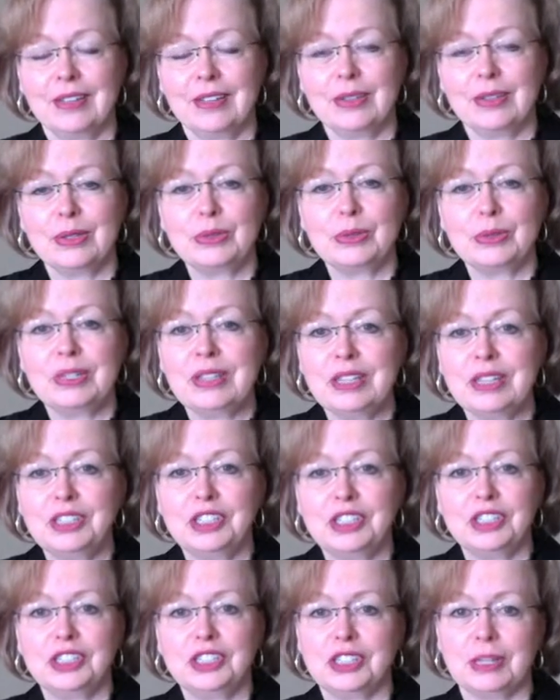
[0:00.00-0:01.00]
Those
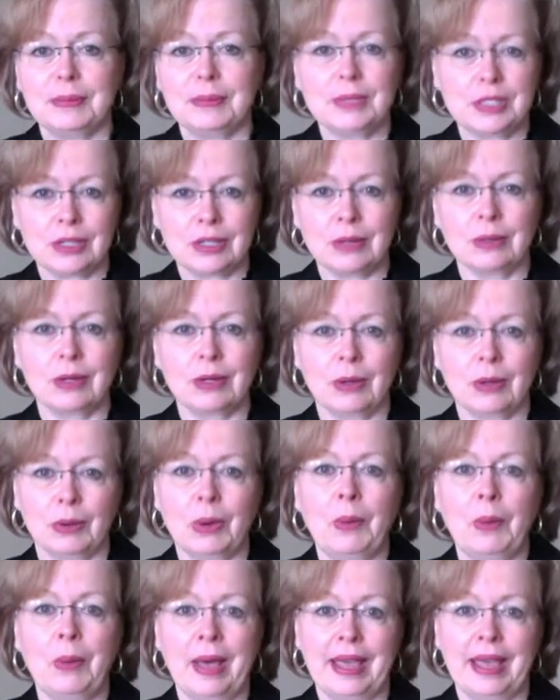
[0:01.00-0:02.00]
relationships don't go
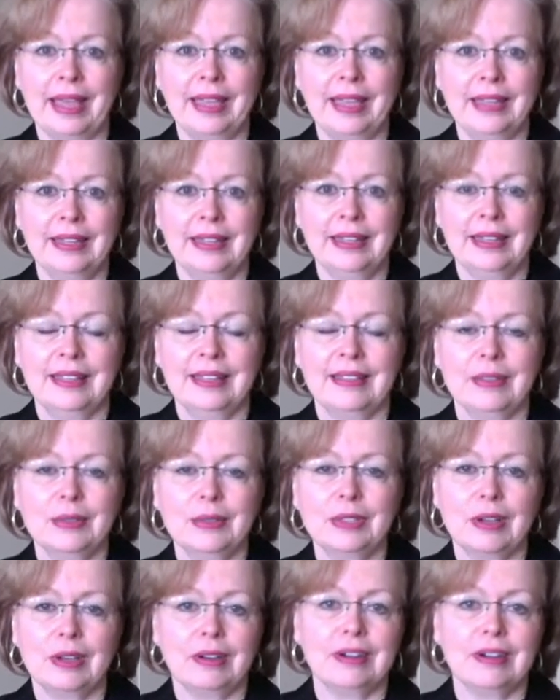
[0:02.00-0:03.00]
away.
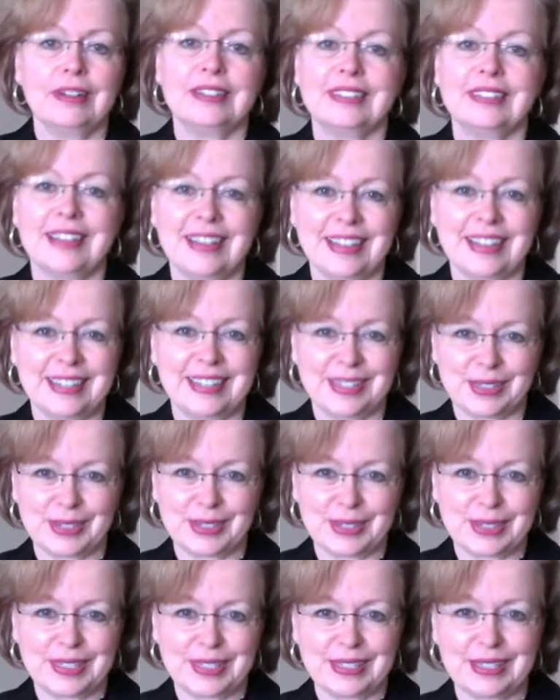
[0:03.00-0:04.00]
Those heart ties
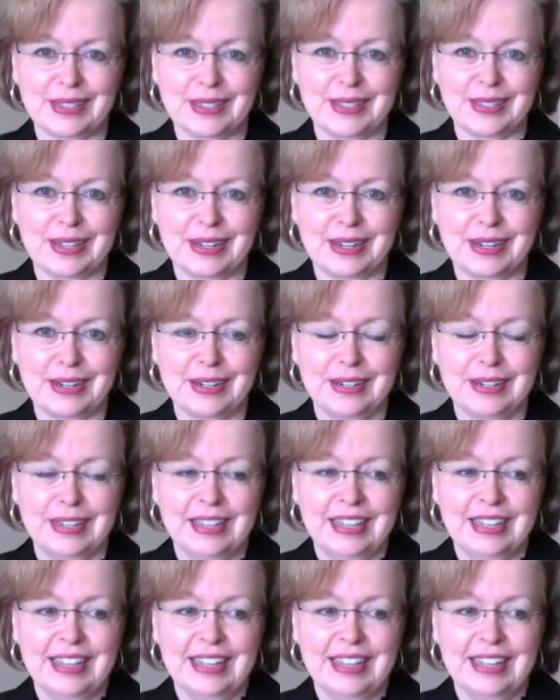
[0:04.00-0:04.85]
are still there.